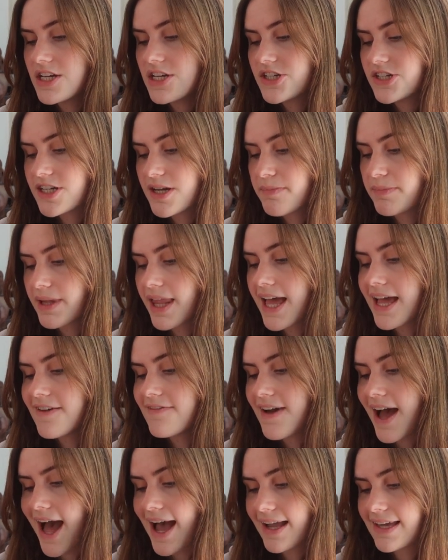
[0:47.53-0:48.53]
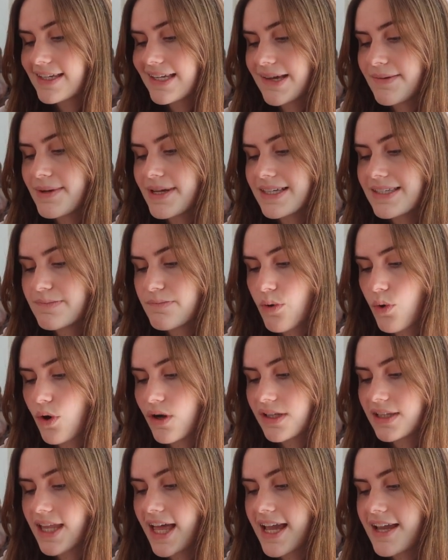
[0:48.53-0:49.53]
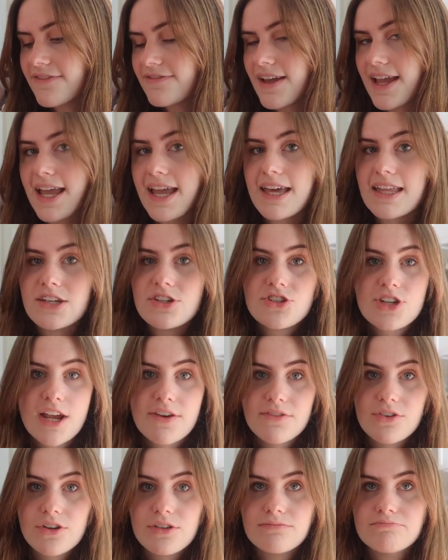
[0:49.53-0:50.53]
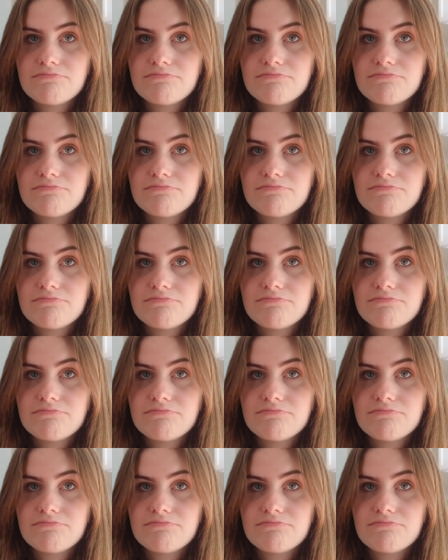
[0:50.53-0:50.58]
ship life, academics, port life, and general.